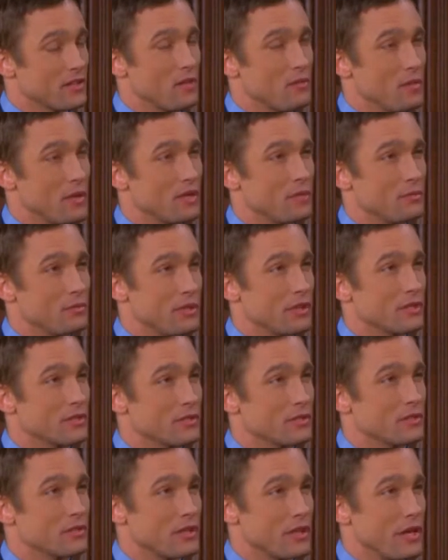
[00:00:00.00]
think I made a pretty
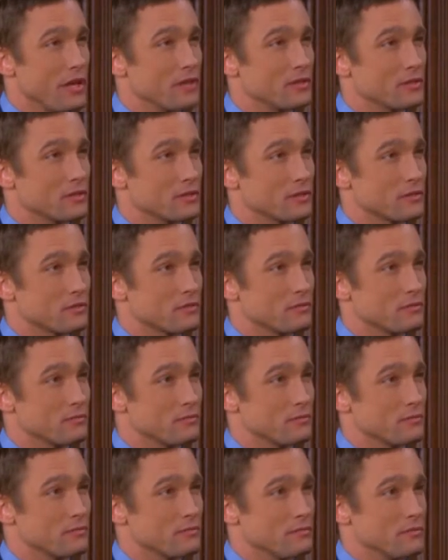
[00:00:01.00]
good case
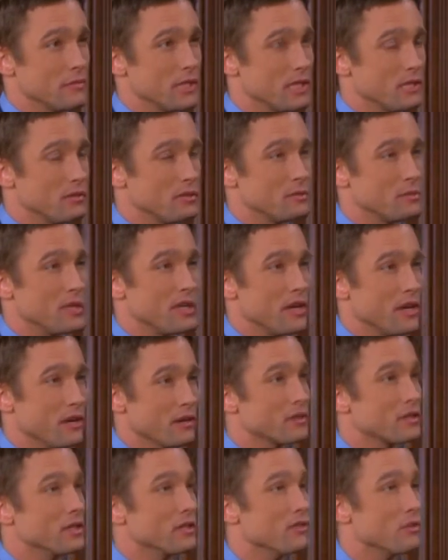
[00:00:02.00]
that it would be
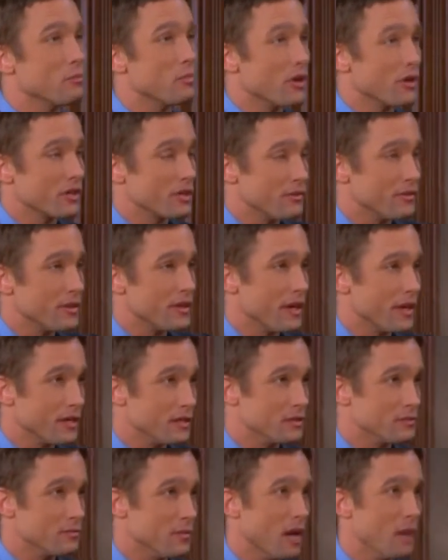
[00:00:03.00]
healthier for Parker if he
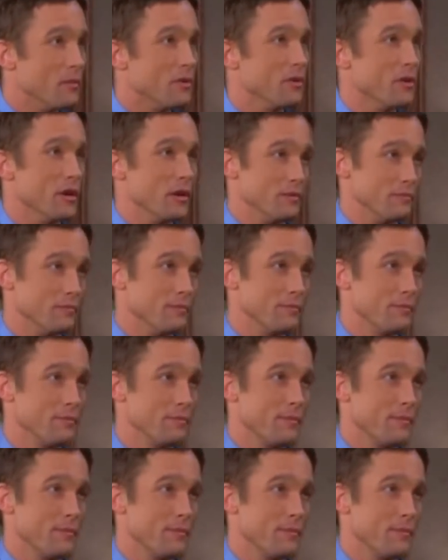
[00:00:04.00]
had his mom around,